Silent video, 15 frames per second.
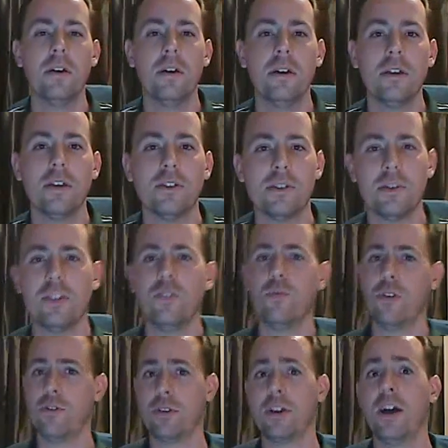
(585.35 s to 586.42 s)
something you'd
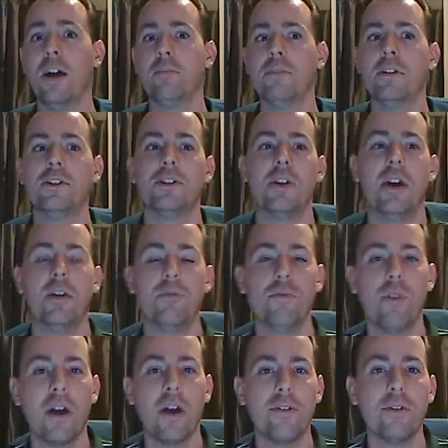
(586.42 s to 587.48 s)
want to accomplish. I would
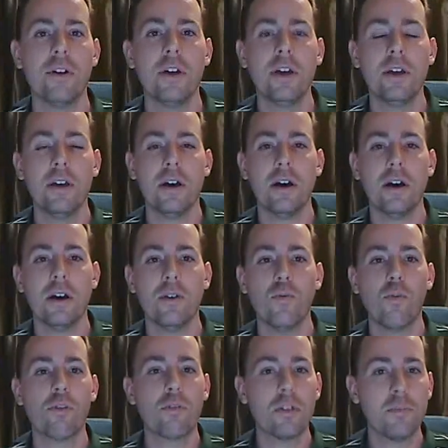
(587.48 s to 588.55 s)
rather
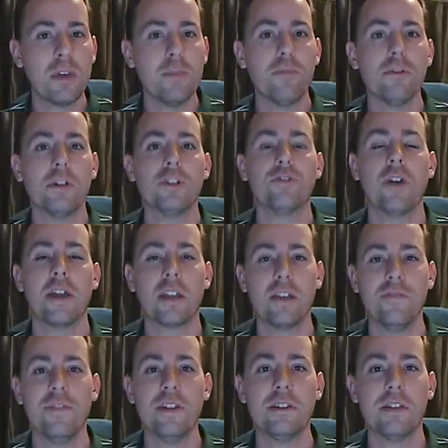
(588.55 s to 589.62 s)
work with people and try and
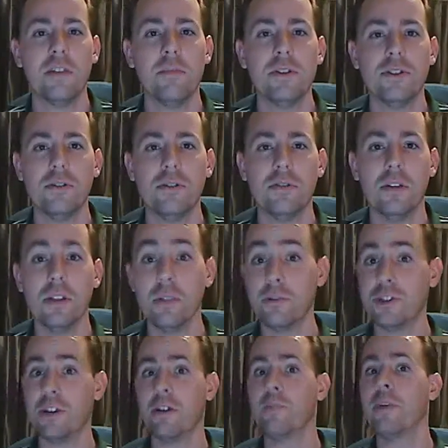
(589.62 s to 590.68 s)
convince them into the
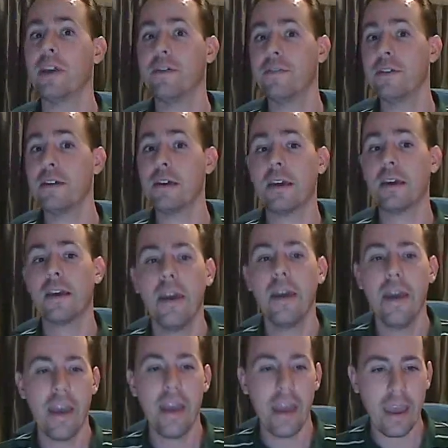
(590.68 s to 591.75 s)
libertarian way of thinking,
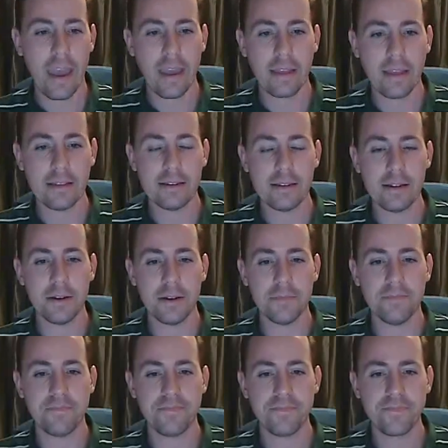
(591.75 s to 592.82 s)
and
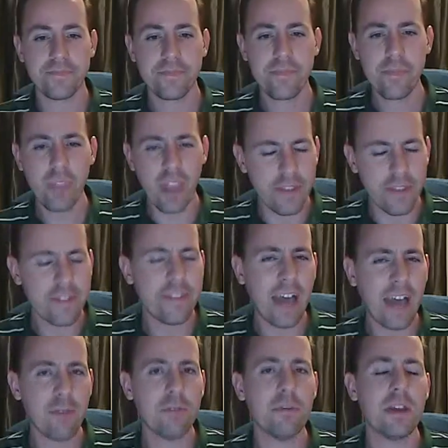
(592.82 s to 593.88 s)
I think
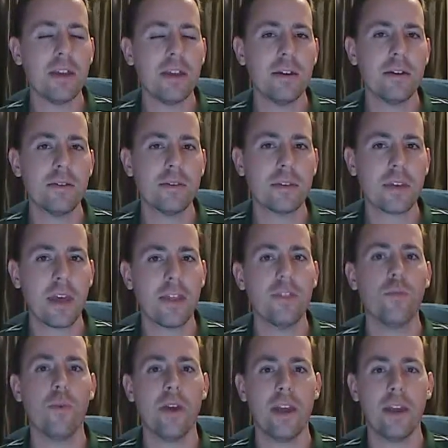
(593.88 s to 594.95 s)
that would be kind of the
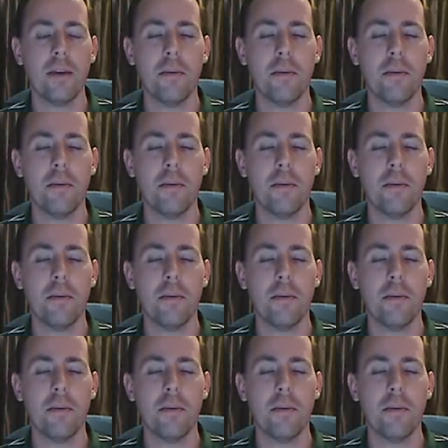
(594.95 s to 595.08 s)
way